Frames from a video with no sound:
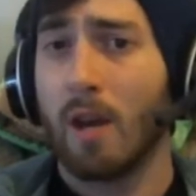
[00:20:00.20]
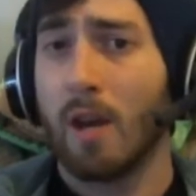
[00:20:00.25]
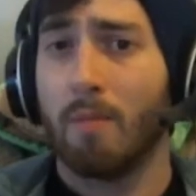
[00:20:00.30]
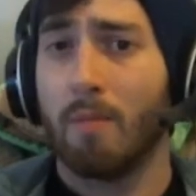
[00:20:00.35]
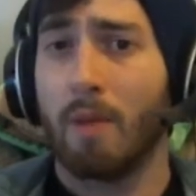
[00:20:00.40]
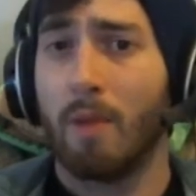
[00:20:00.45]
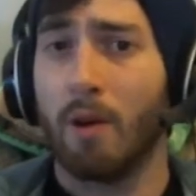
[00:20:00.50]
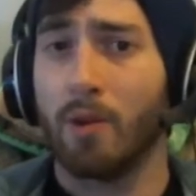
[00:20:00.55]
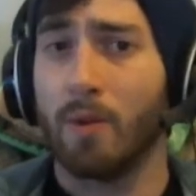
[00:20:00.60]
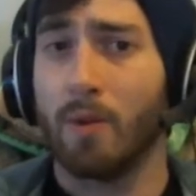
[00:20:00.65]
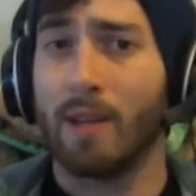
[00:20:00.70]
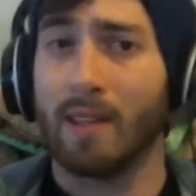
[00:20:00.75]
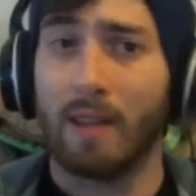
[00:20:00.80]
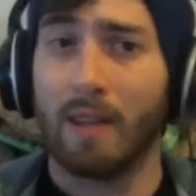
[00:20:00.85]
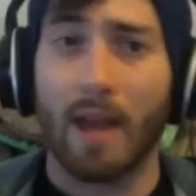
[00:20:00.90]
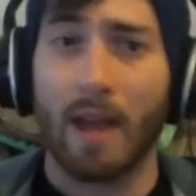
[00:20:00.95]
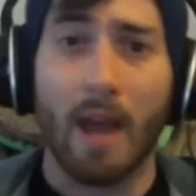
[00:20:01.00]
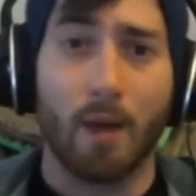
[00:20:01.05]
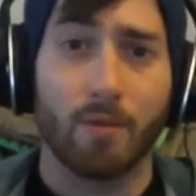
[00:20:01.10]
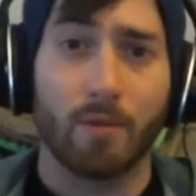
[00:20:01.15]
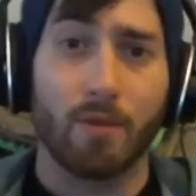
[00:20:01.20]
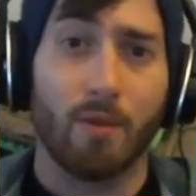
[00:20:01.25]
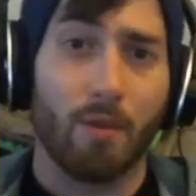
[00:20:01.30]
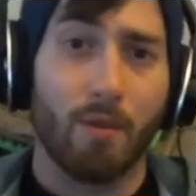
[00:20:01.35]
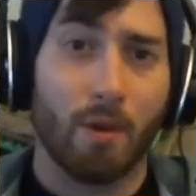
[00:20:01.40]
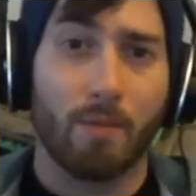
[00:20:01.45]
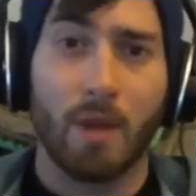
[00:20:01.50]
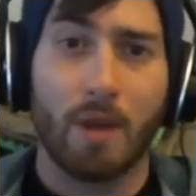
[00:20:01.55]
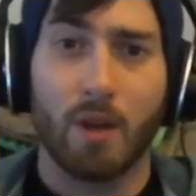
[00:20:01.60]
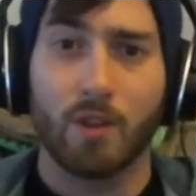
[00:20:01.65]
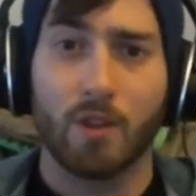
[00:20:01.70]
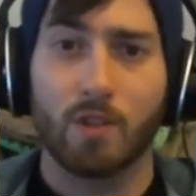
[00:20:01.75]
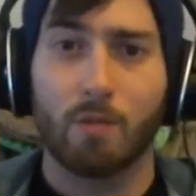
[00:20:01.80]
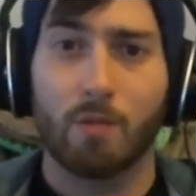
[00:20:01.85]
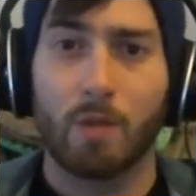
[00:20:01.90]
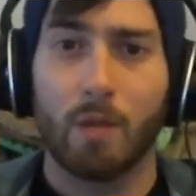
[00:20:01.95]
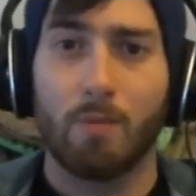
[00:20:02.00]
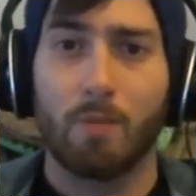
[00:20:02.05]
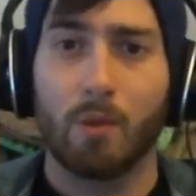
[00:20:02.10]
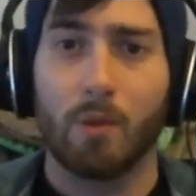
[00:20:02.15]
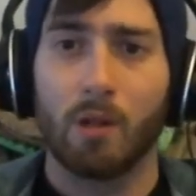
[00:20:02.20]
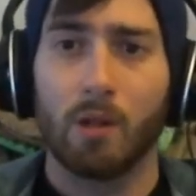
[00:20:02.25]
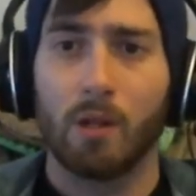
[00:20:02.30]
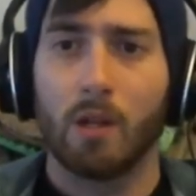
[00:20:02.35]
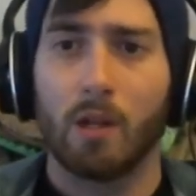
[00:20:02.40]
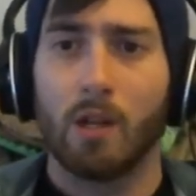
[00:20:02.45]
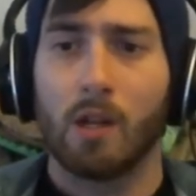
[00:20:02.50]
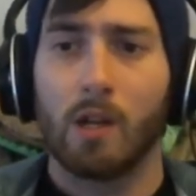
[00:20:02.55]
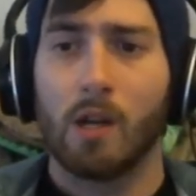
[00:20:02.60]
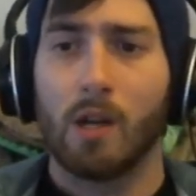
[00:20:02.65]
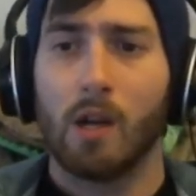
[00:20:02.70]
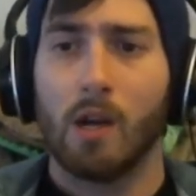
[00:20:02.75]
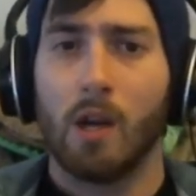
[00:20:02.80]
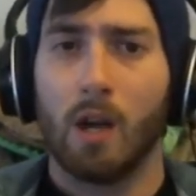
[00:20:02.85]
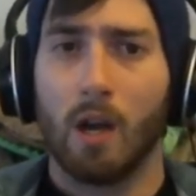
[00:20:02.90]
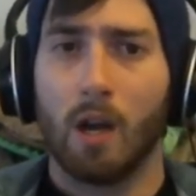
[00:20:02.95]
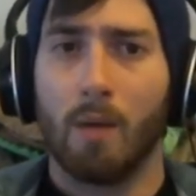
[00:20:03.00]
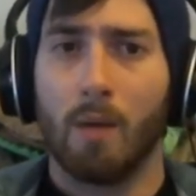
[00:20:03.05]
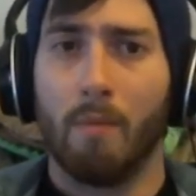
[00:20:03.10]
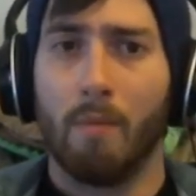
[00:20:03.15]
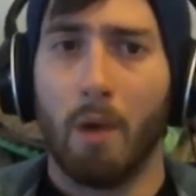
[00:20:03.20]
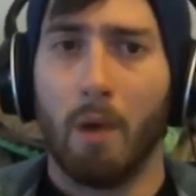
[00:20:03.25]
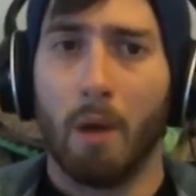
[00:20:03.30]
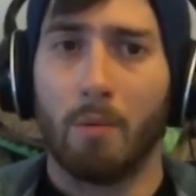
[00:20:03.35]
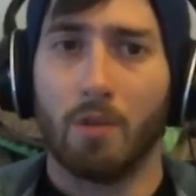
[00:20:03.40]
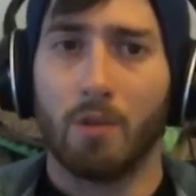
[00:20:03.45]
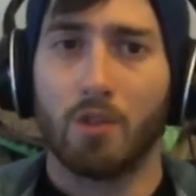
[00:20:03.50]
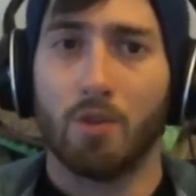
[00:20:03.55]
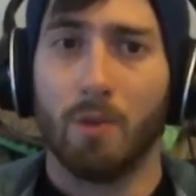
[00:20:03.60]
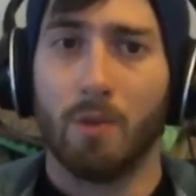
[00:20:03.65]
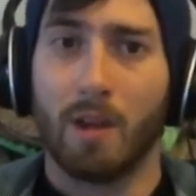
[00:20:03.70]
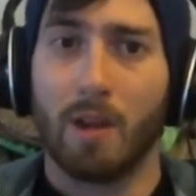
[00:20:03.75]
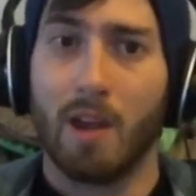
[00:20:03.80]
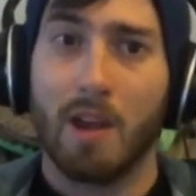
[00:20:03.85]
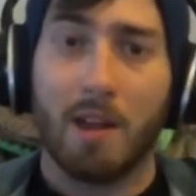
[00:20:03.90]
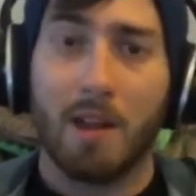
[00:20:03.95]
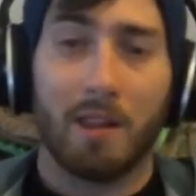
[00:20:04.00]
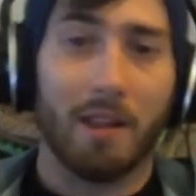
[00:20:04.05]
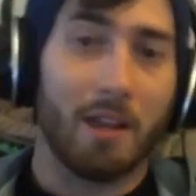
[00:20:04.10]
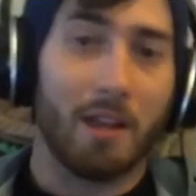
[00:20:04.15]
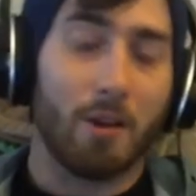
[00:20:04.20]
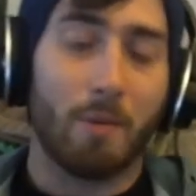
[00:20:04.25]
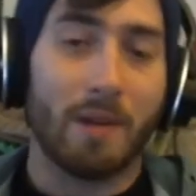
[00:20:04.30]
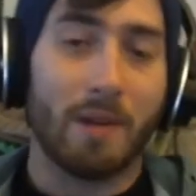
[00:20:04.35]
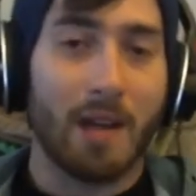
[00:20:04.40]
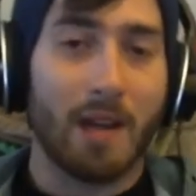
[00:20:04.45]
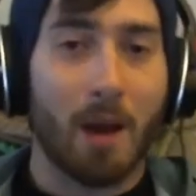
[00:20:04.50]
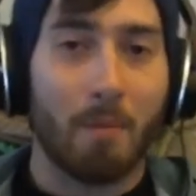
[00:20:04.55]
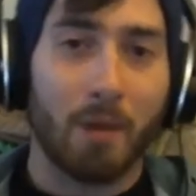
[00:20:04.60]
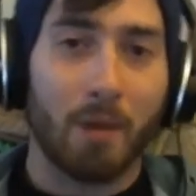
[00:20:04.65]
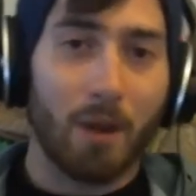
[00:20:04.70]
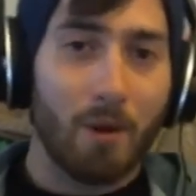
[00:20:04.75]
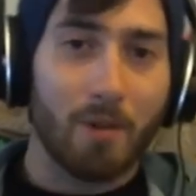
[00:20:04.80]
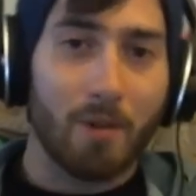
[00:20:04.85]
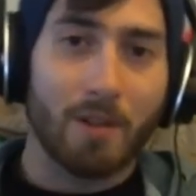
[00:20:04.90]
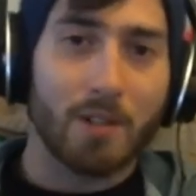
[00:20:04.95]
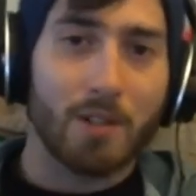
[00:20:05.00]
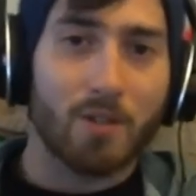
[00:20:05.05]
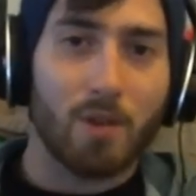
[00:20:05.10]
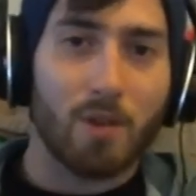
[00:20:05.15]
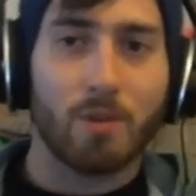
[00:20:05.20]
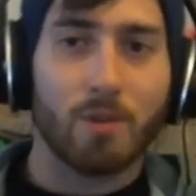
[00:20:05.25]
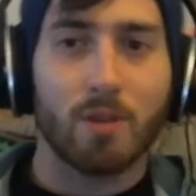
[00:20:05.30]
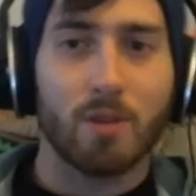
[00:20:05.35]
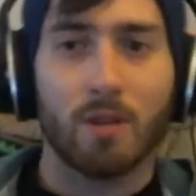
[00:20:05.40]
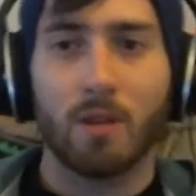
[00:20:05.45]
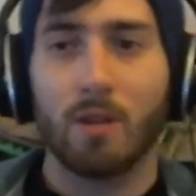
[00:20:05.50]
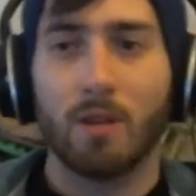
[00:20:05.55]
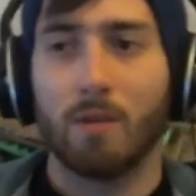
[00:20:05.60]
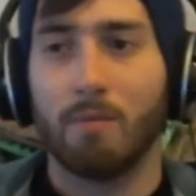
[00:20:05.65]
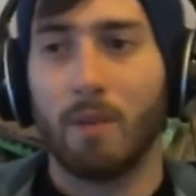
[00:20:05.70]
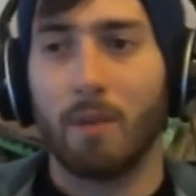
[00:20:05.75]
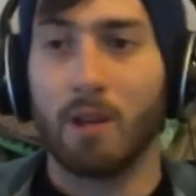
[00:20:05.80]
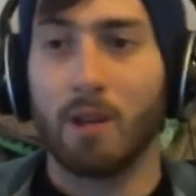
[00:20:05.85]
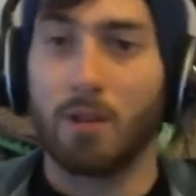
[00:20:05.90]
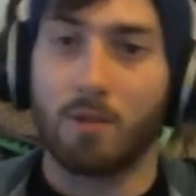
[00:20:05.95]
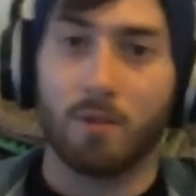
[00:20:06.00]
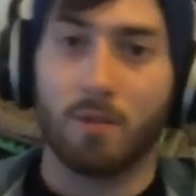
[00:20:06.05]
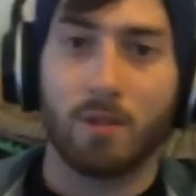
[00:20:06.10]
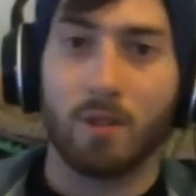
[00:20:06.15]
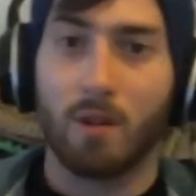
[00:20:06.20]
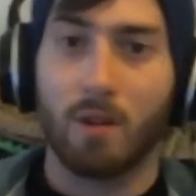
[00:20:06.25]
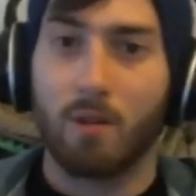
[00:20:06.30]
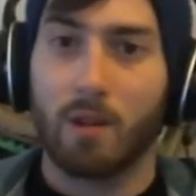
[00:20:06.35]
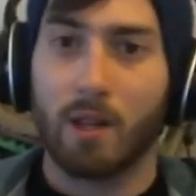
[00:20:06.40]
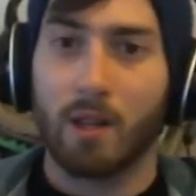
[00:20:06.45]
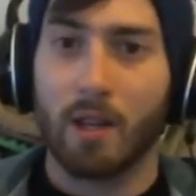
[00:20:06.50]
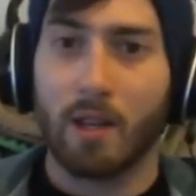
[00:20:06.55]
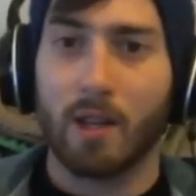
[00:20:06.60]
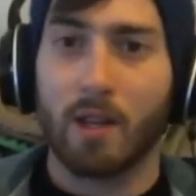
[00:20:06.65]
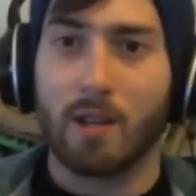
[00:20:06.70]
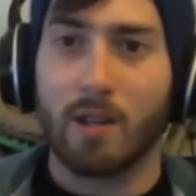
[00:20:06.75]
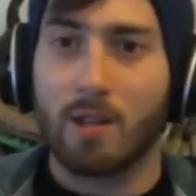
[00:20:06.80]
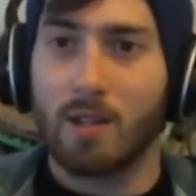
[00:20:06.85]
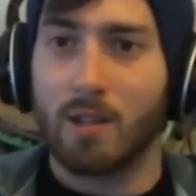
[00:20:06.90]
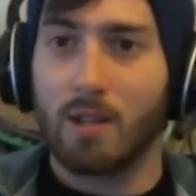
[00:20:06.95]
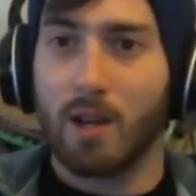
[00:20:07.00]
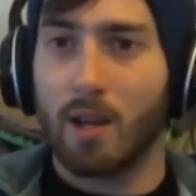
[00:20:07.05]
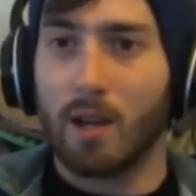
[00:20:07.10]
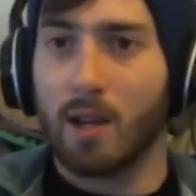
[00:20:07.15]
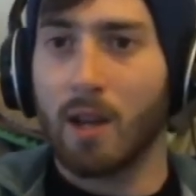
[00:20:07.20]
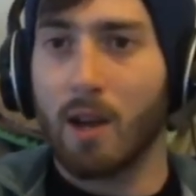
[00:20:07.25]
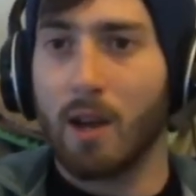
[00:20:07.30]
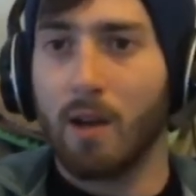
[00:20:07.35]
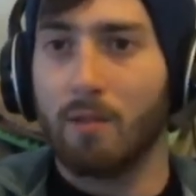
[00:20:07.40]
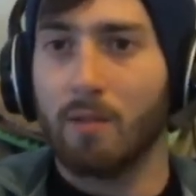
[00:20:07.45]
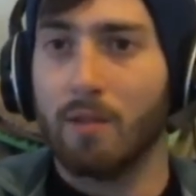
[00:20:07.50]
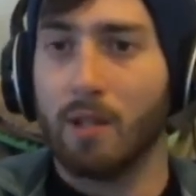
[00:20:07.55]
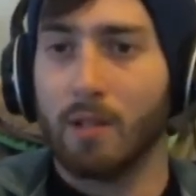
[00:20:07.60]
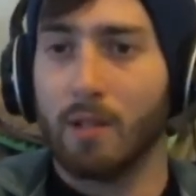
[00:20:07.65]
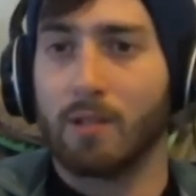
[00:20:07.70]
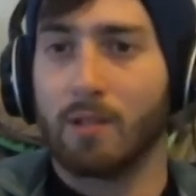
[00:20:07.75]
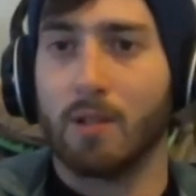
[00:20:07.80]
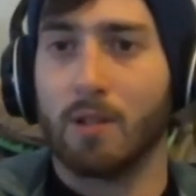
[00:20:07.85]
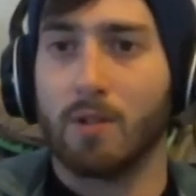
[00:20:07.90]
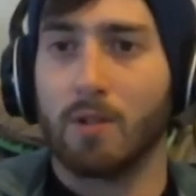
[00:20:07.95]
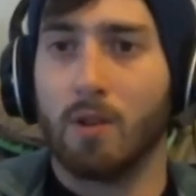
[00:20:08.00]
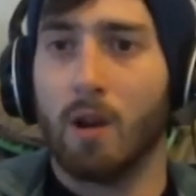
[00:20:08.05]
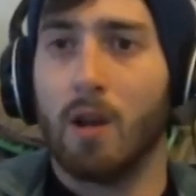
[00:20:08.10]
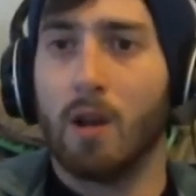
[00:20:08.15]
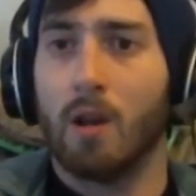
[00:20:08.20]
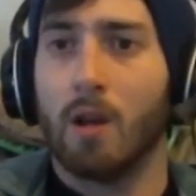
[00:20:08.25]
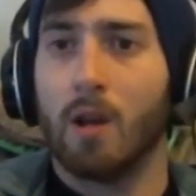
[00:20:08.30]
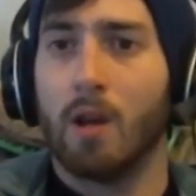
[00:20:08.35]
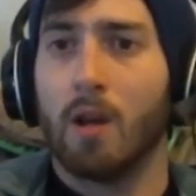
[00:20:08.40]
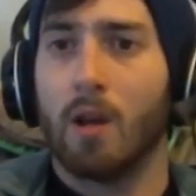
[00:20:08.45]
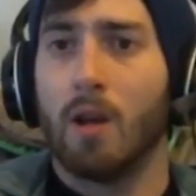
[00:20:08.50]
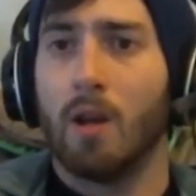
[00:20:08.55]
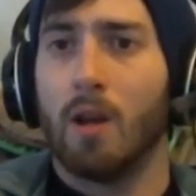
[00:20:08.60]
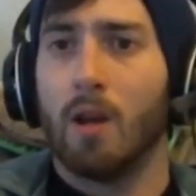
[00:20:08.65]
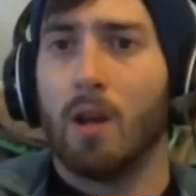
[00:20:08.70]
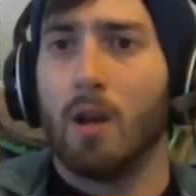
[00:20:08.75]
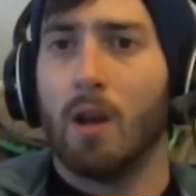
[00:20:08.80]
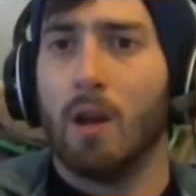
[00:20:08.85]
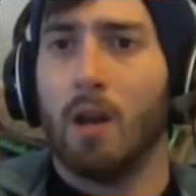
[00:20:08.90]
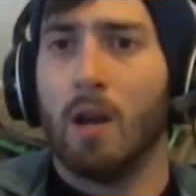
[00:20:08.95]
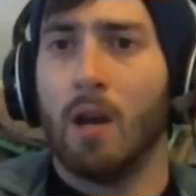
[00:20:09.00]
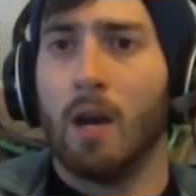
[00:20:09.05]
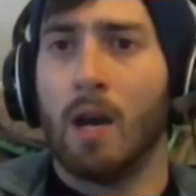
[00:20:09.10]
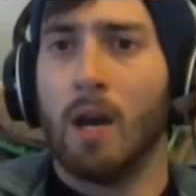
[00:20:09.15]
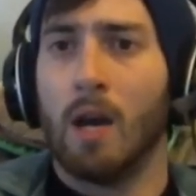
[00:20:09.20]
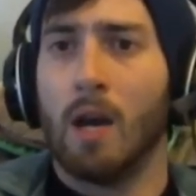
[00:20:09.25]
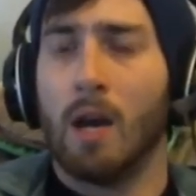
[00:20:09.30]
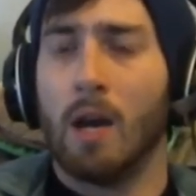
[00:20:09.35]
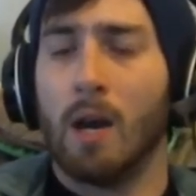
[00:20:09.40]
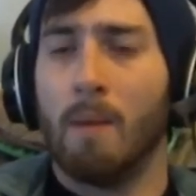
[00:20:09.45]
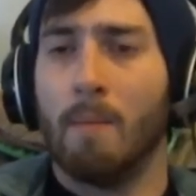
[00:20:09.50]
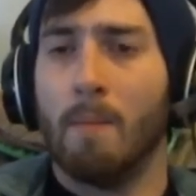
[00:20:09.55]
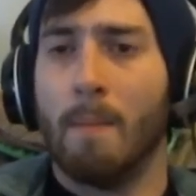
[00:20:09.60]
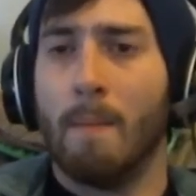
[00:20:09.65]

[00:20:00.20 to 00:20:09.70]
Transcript: now doing layouts and thumbnails for people. Um, I'm assuming link will be down below in the description. Make sure to go click it and check it out, et cetera. Um,